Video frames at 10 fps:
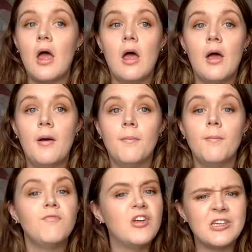
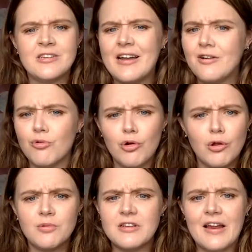um, the data are all
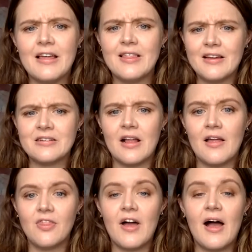up to date, things
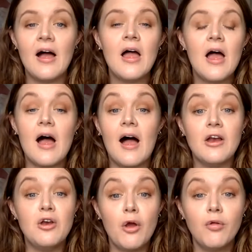like that. I
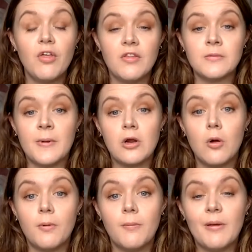know that there's been a
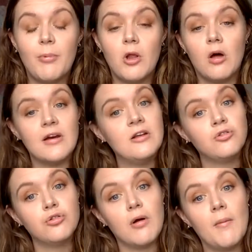couple of people on
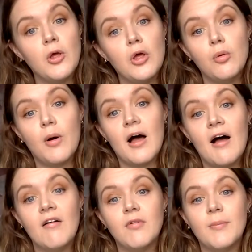Instagram who
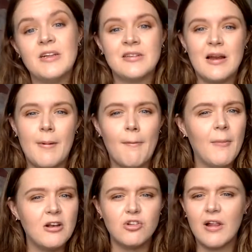have been saying about
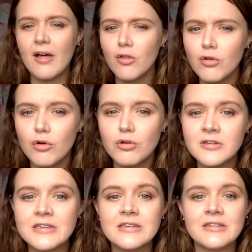mental health
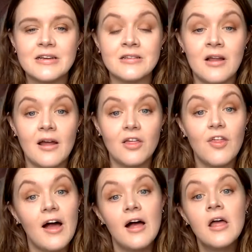courses, things like
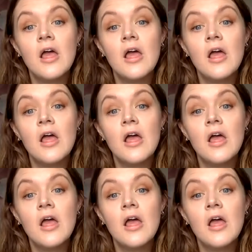that.